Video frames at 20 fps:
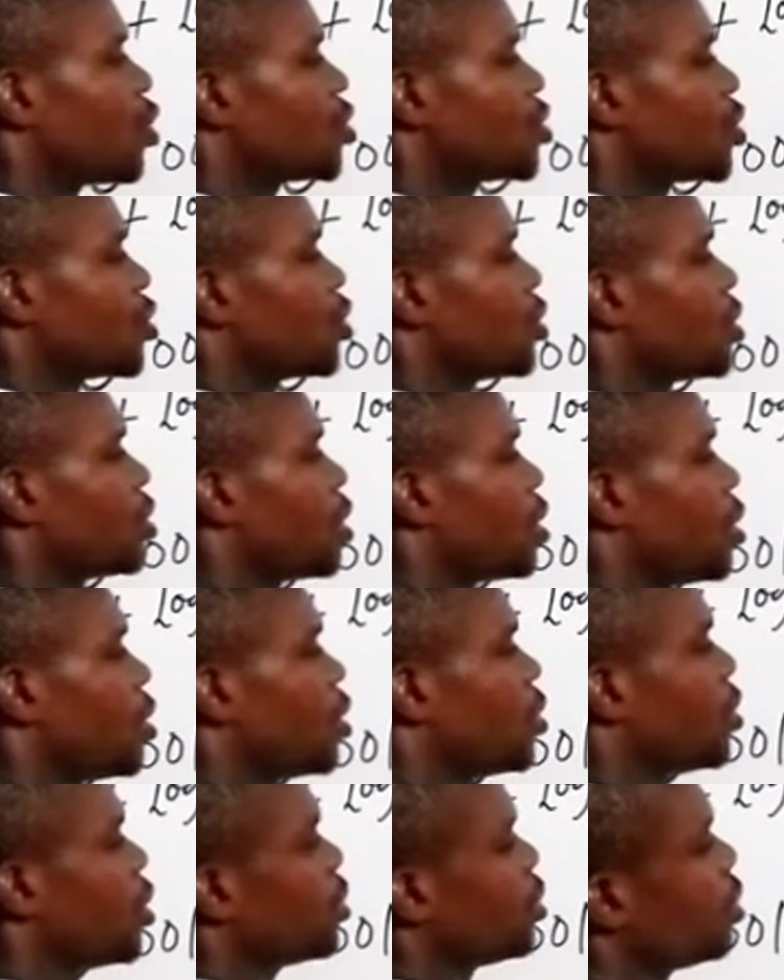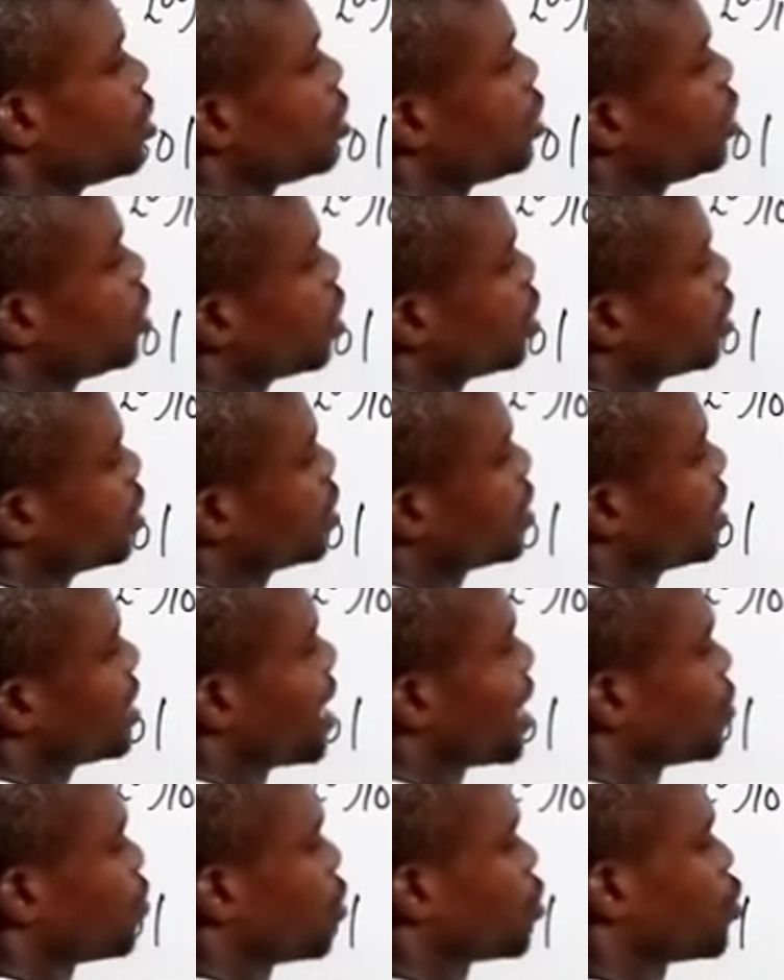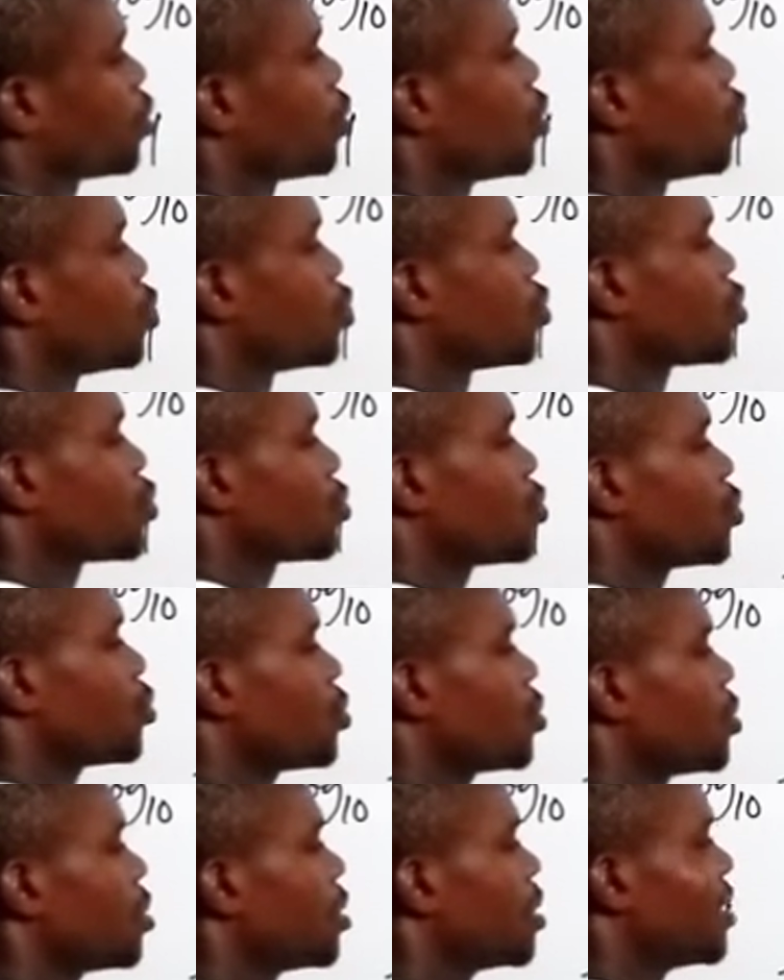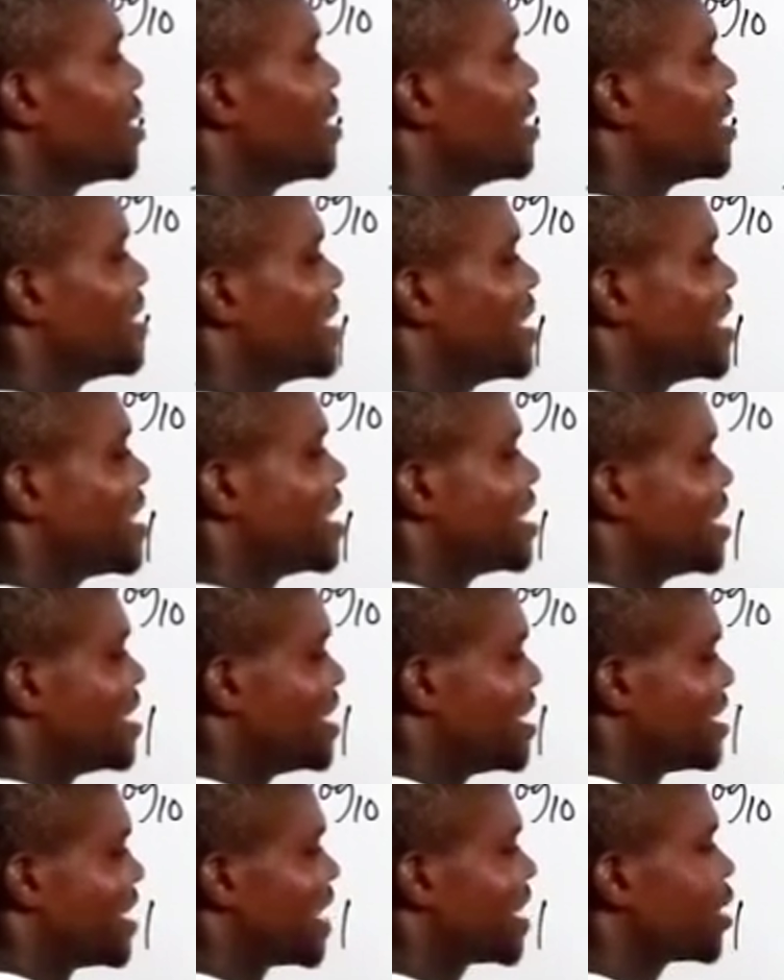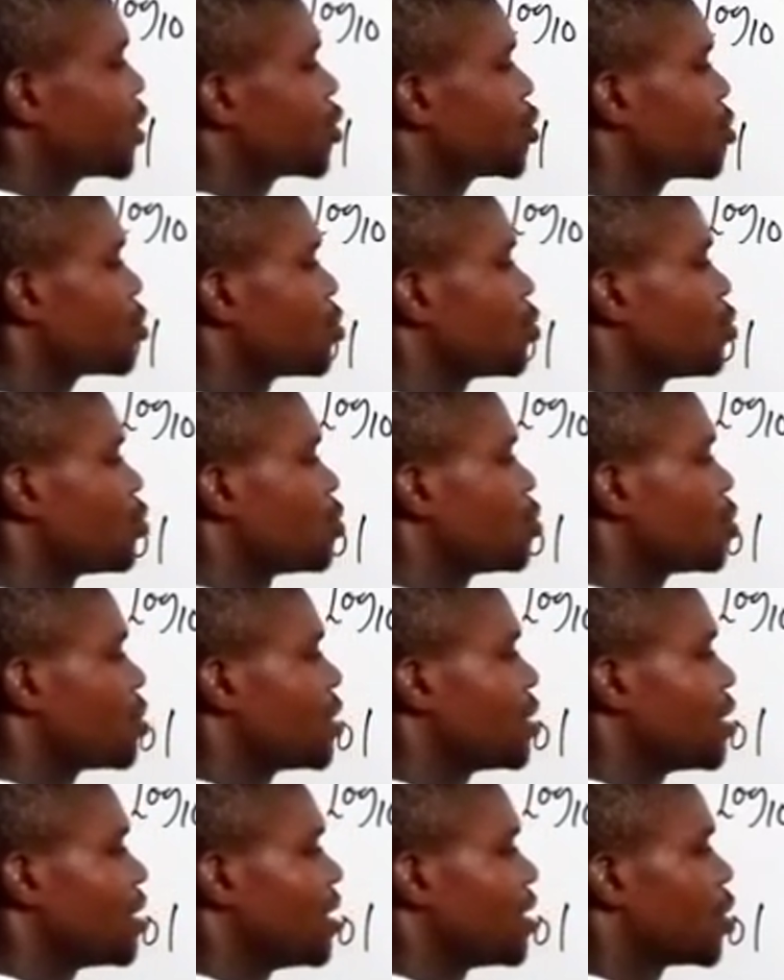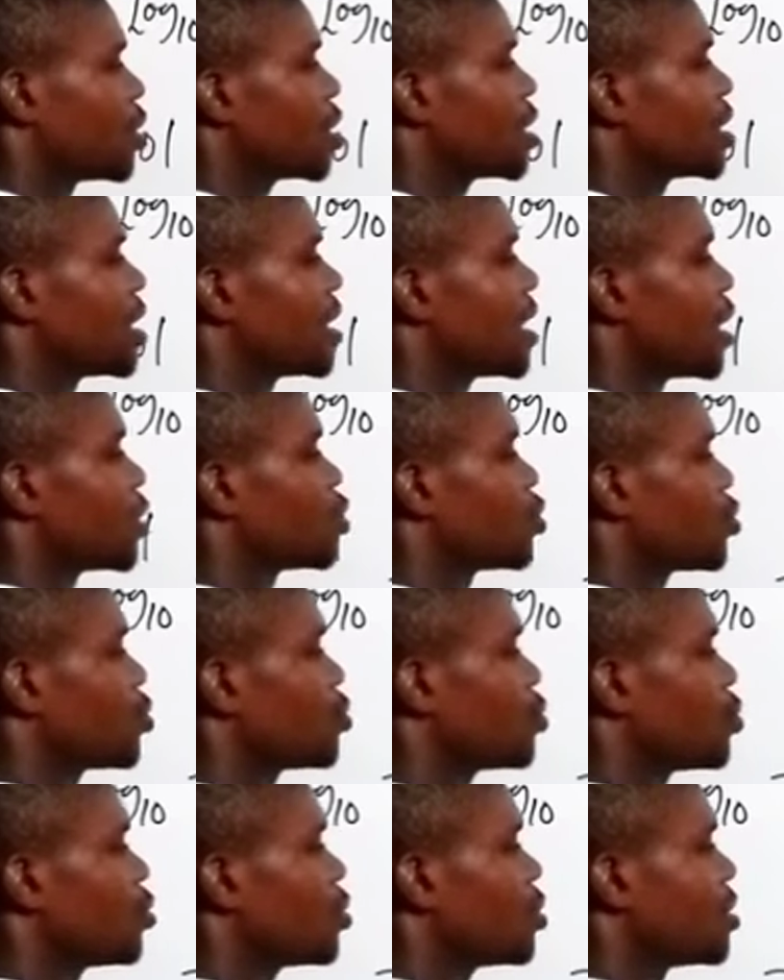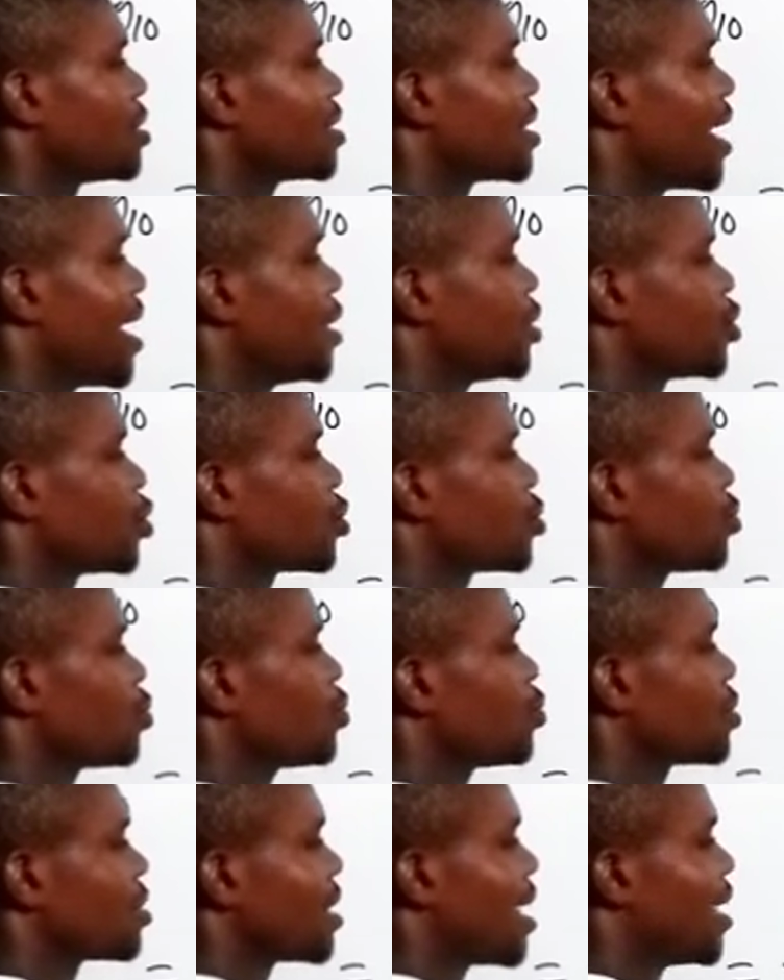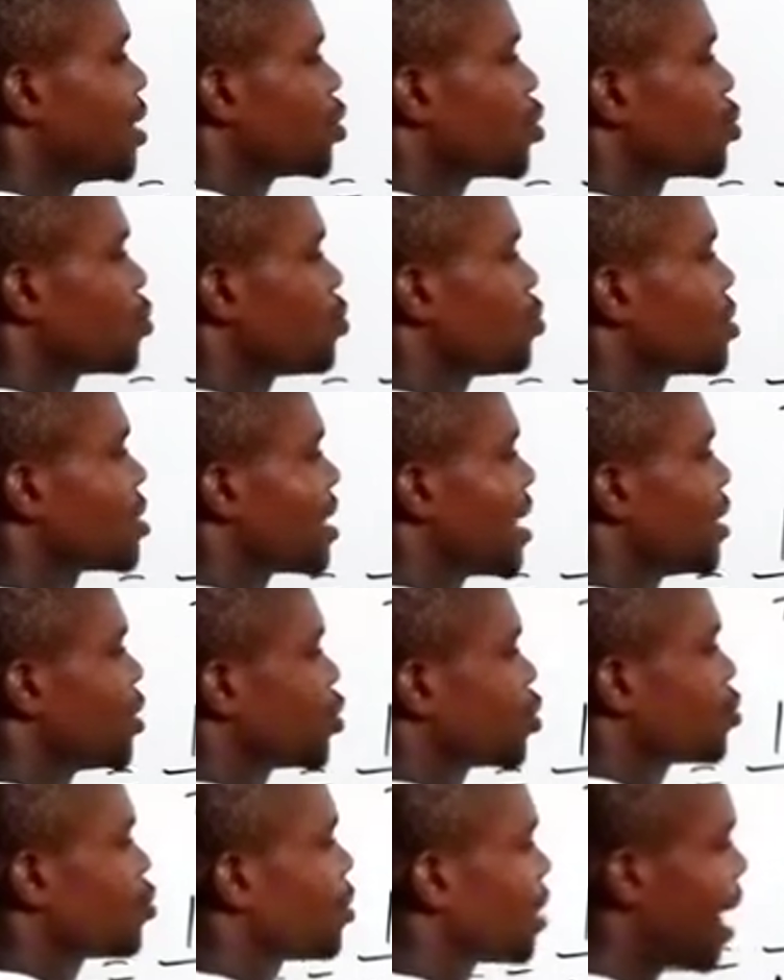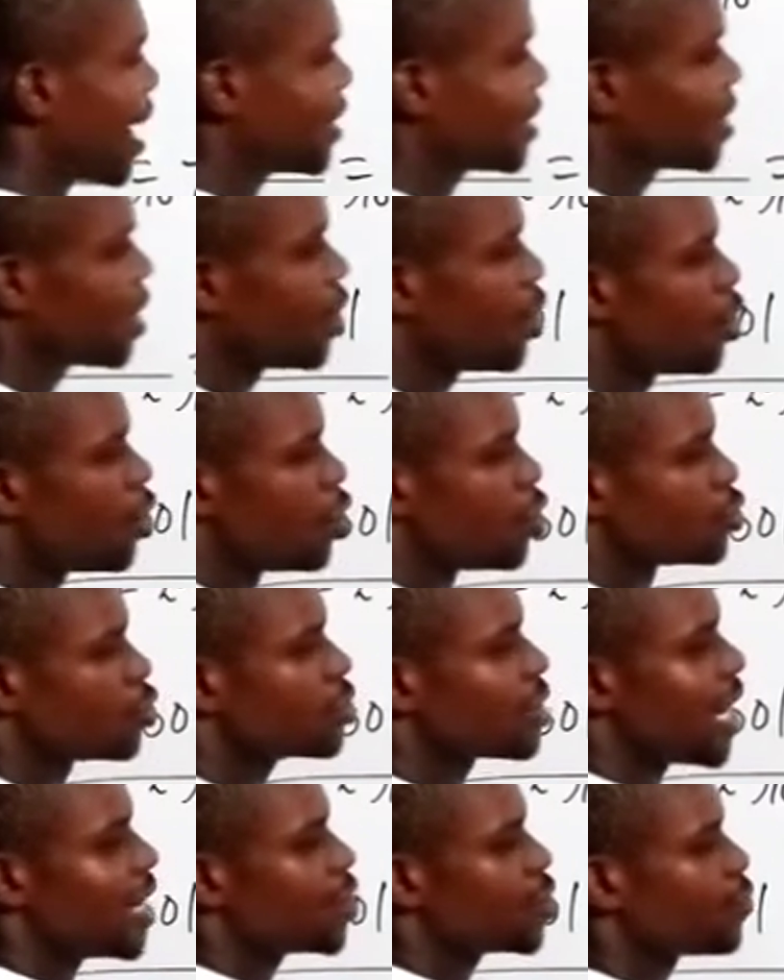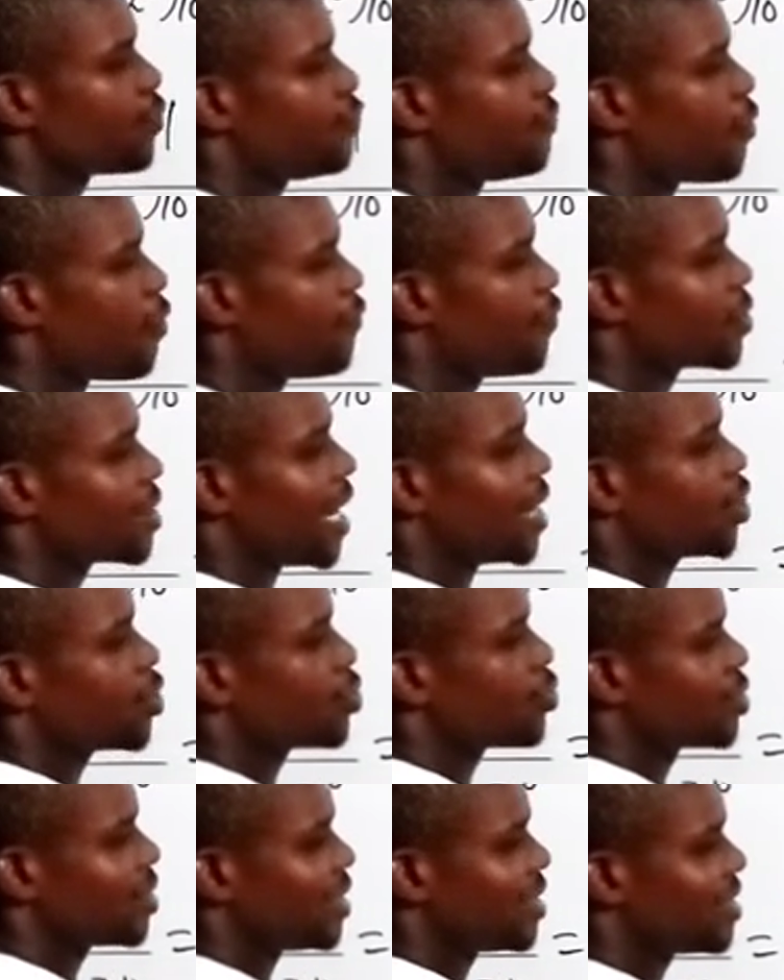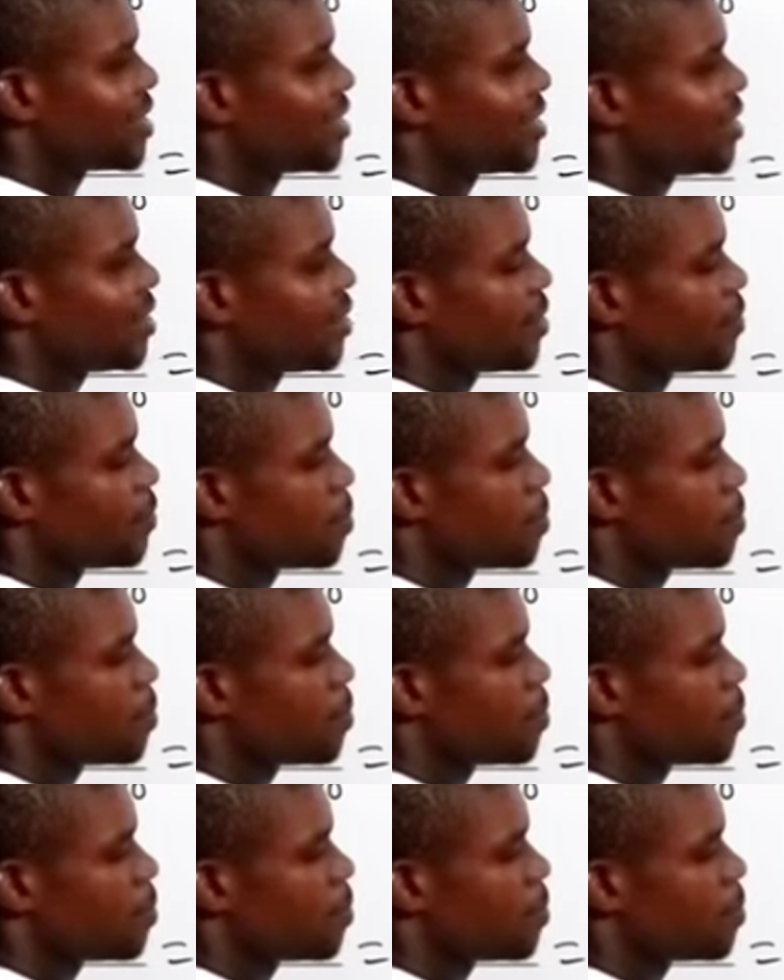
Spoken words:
also is also the same as what? 2. 32 is also the same as 2 times 2 times 2 times 2, right? 2 times 2 4, 4 times 2 16,